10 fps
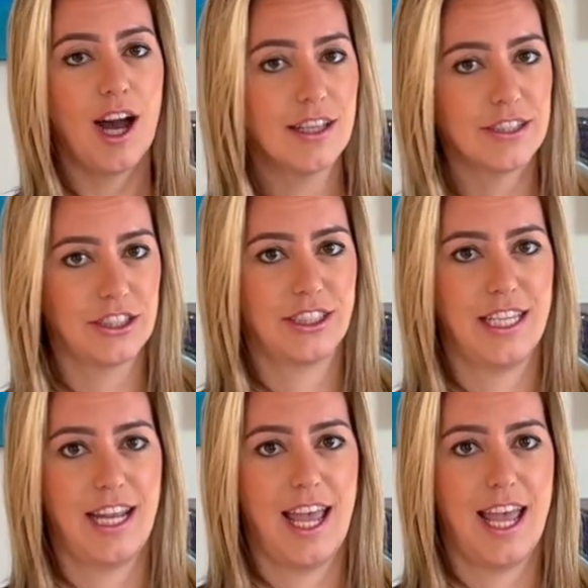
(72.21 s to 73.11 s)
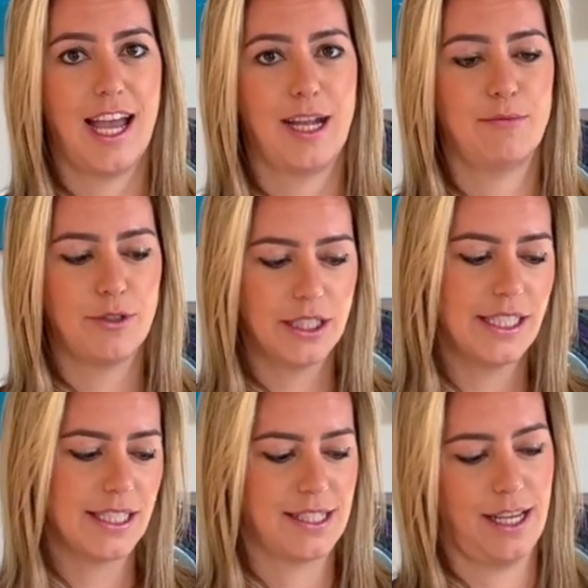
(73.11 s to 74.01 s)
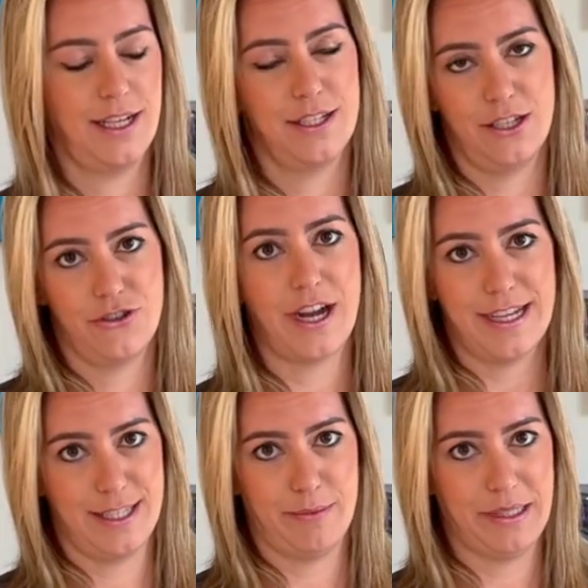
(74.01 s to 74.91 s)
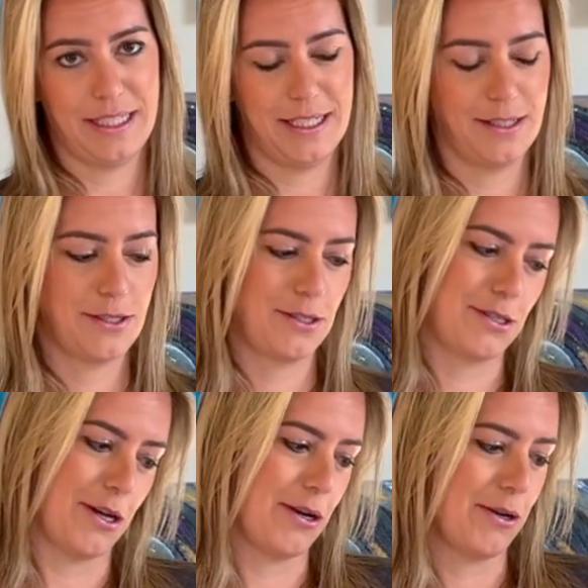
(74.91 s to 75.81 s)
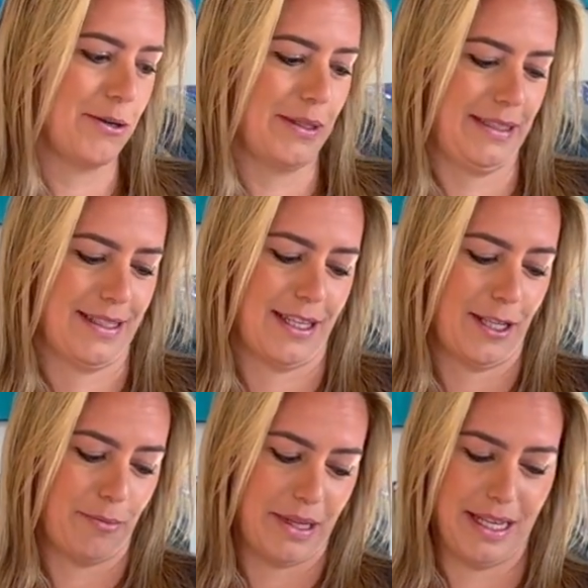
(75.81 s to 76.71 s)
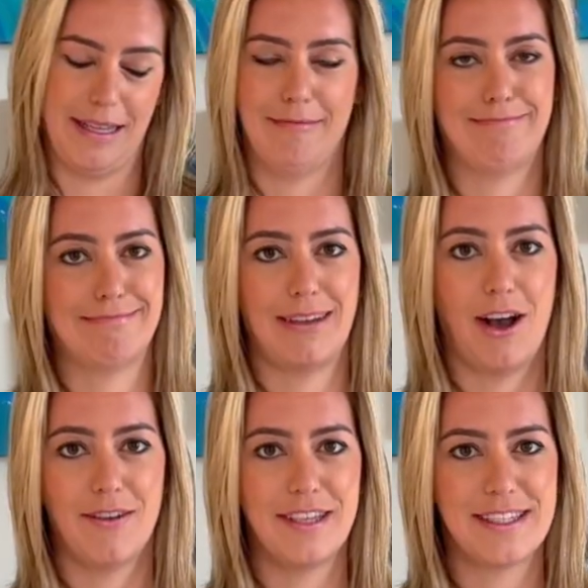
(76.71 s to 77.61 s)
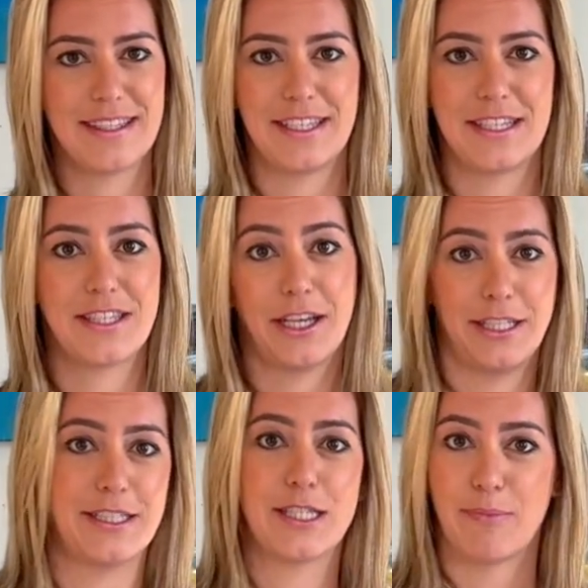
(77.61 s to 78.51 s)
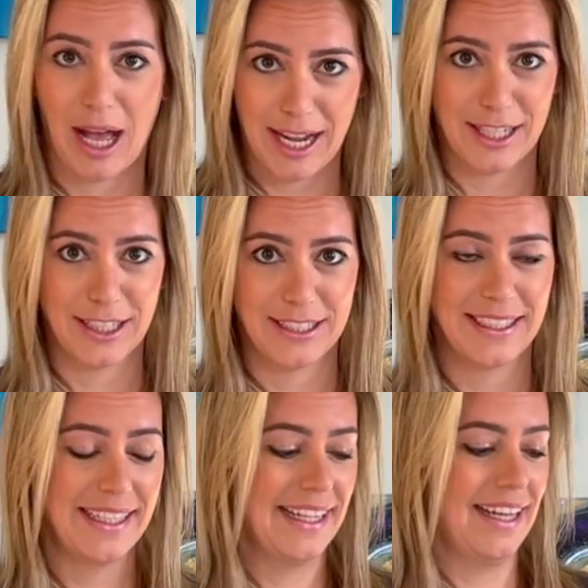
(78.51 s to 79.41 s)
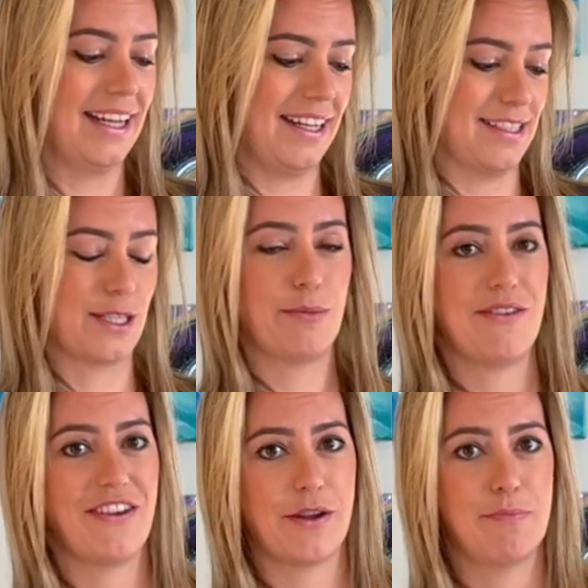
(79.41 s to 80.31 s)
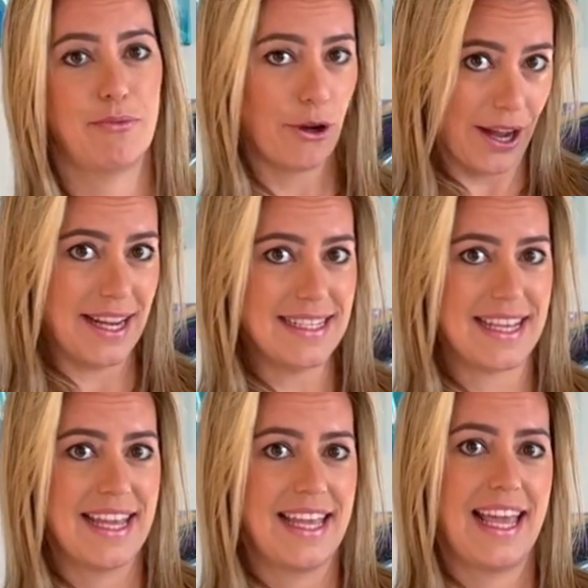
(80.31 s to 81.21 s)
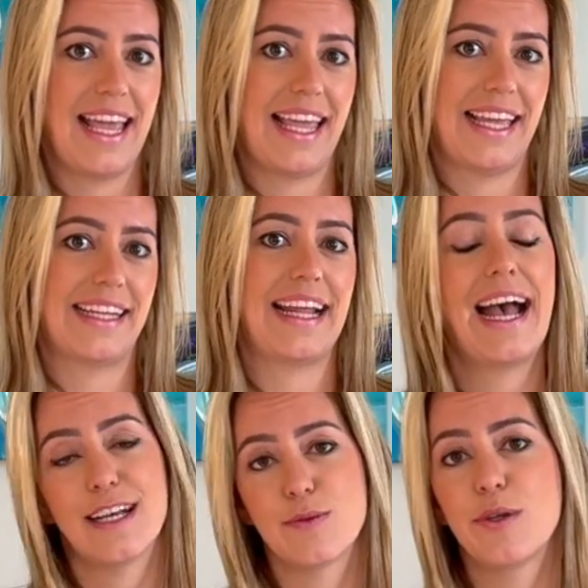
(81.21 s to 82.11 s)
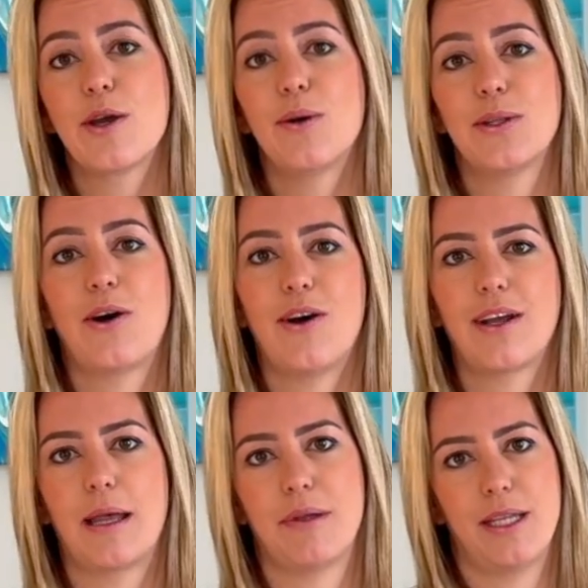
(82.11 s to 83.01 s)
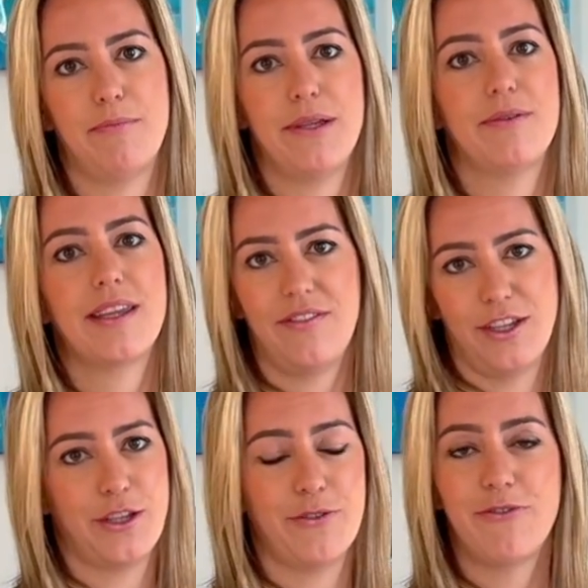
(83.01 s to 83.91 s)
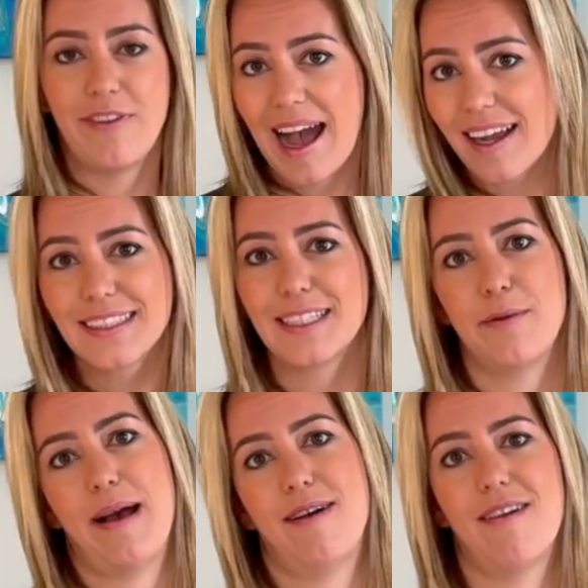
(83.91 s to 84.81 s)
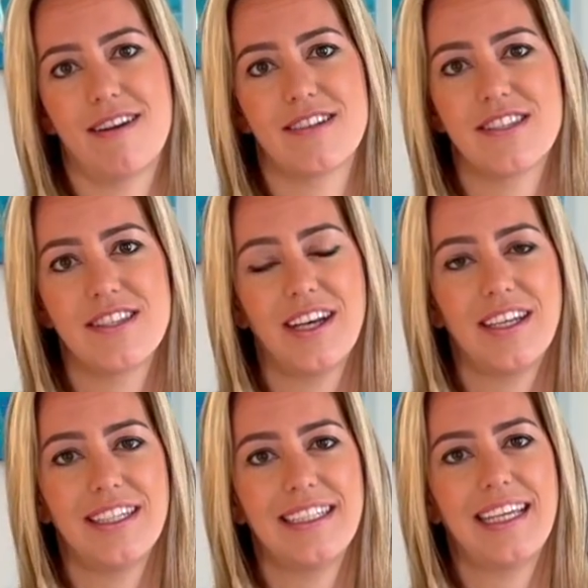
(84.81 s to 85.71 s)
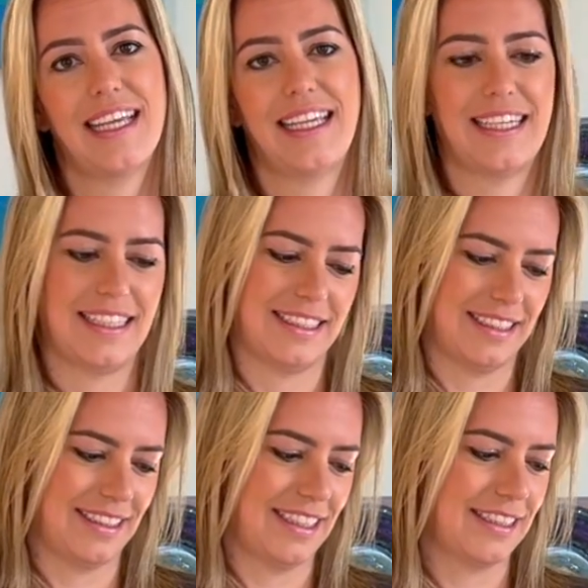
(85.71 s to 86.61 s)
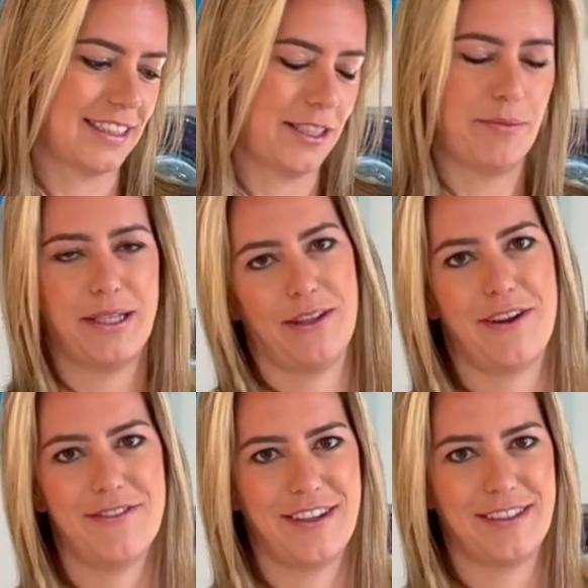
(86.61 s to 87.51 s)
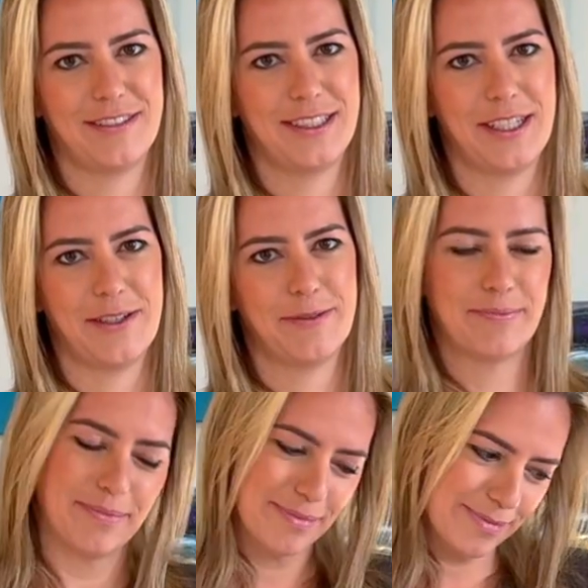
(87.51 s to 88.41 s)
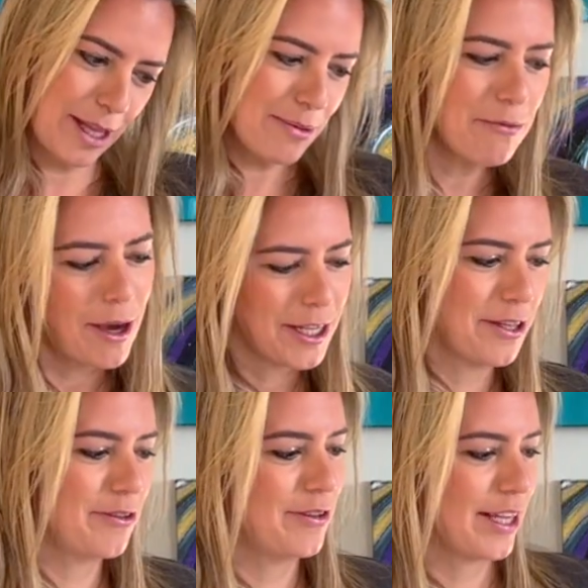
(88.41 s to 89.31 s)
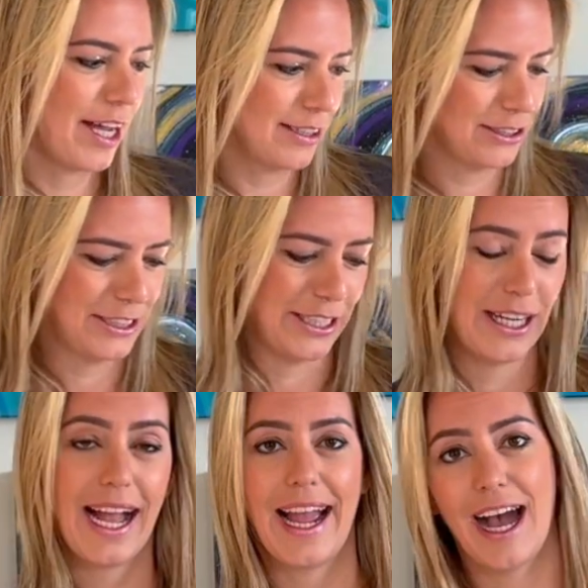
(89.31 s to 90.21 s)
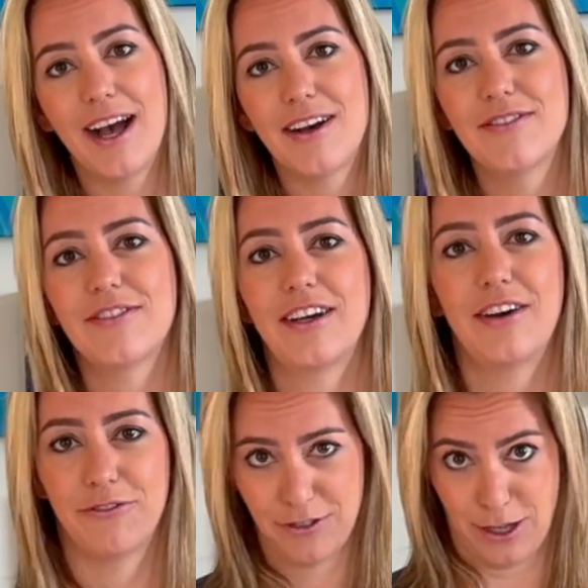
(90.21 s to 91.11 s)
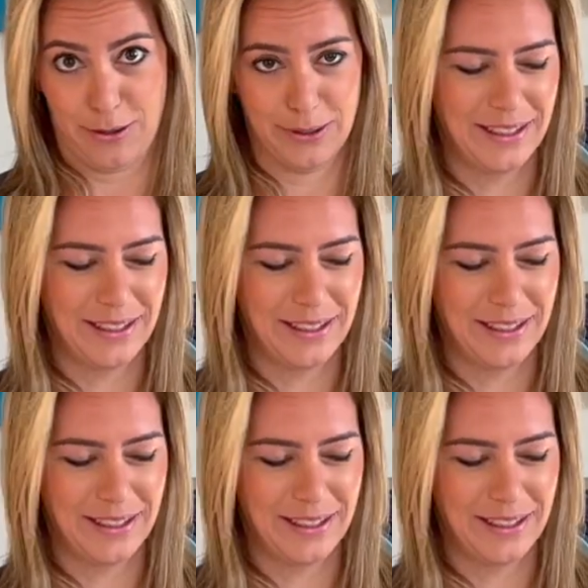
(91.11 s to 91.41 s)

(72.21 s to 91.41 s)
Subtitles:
colors today, I'm really excited to try some of these. So it's going to be obviously sun inspired. It's going to be very bright. And as we go along, I'm going to be giving you facts about our sun, and it's going to be a lot of fun. So let me walk you through the colors here. I have a few.